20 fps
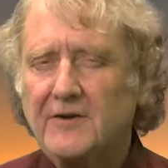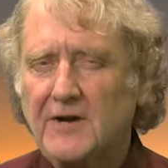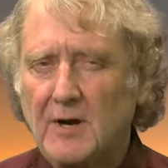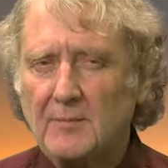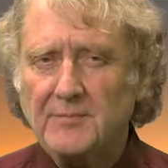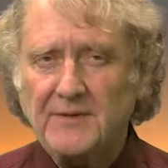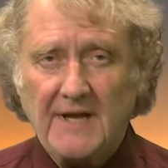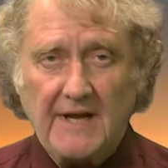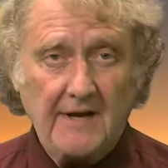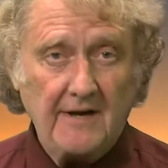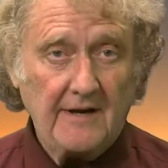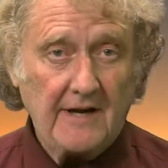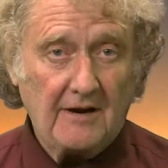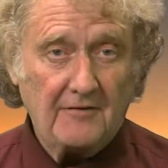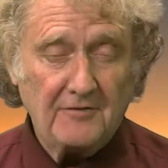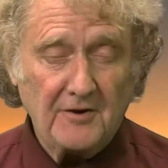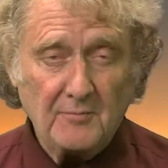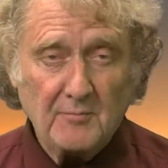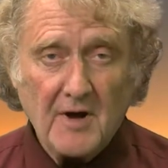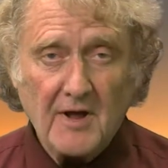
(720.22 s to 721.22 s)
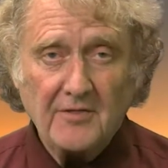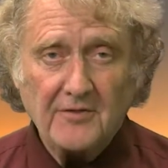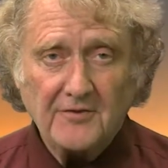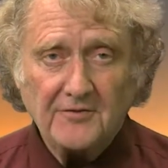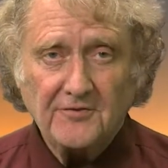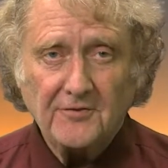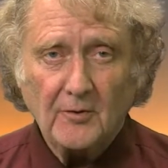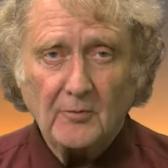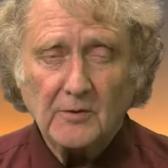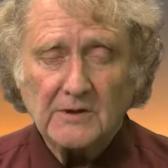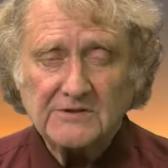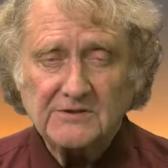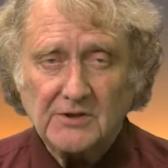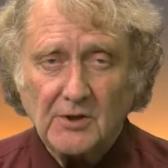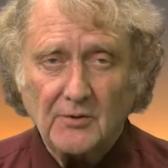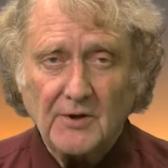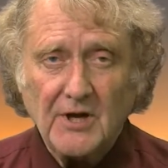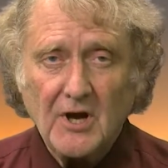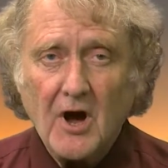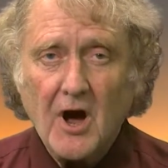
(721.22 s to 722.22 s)
update every month as to what's
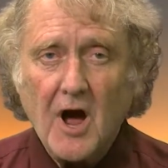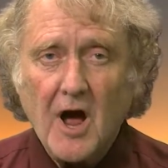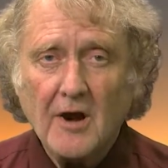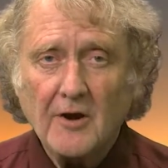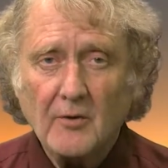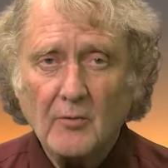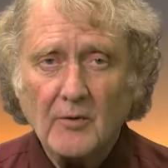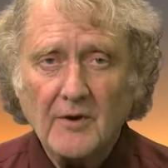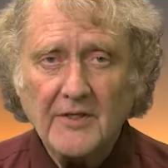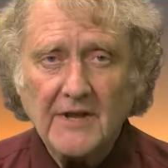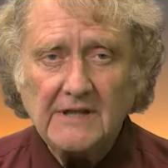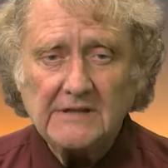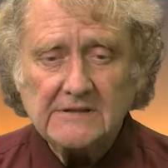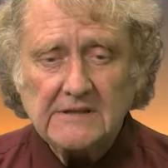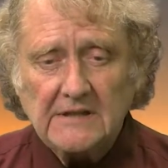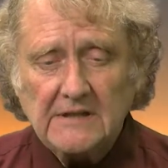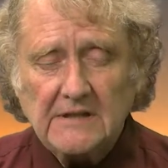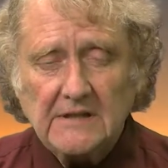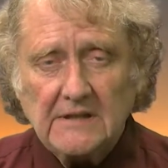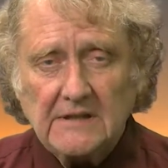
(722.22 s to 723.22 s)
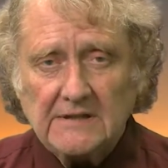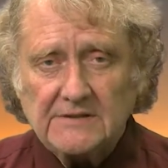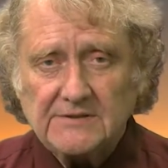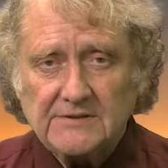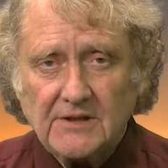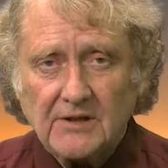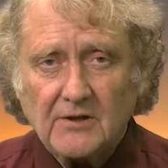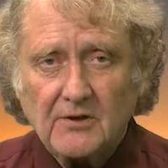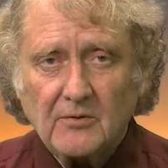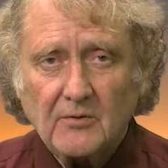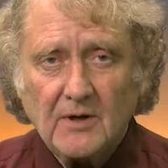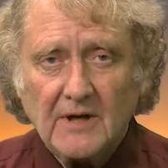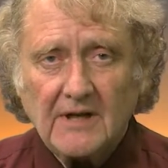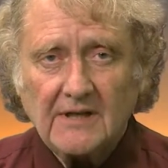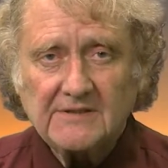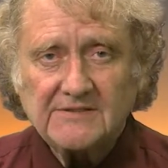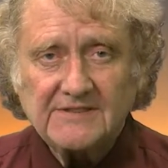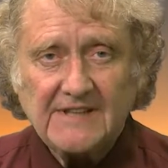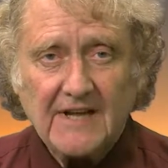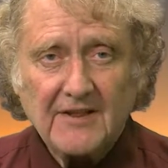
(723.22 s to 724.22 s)
going on with it. So
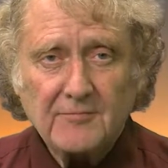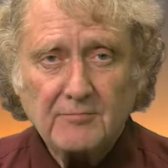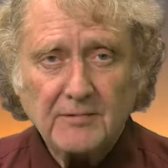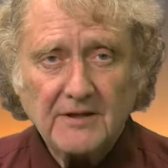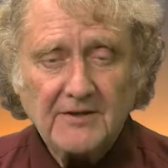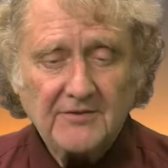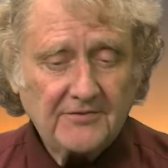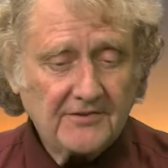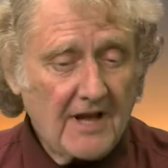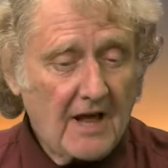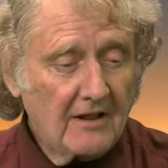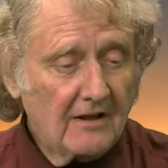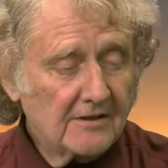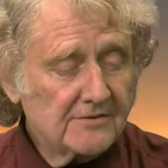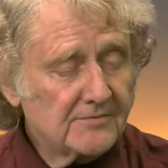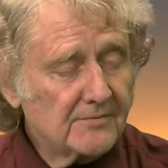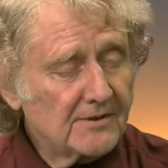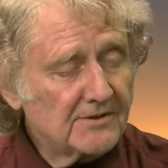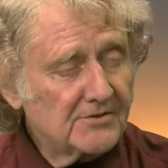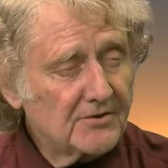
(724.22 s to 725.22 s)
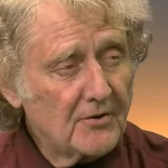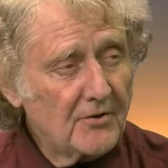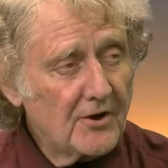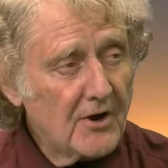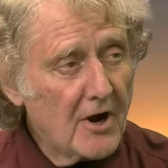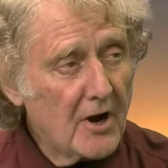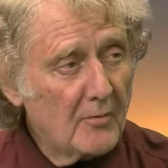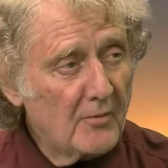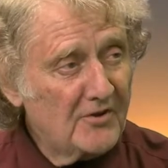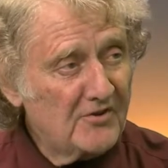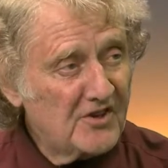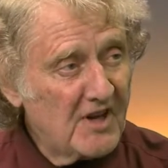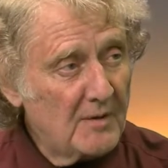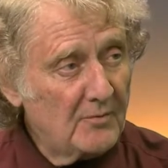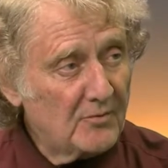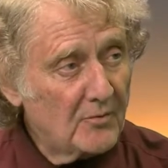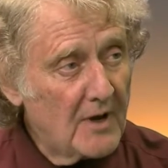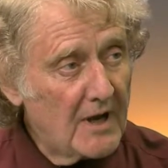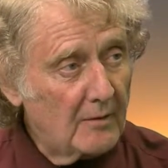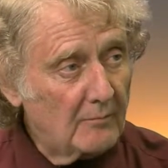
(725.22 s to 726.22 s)
Seth, please tell us what's going on with
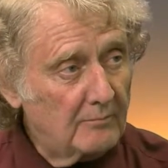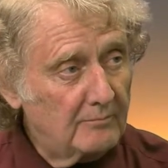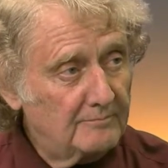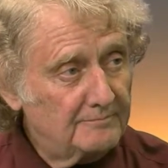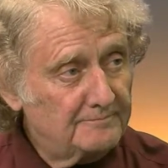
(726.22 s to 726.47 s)
James Webb.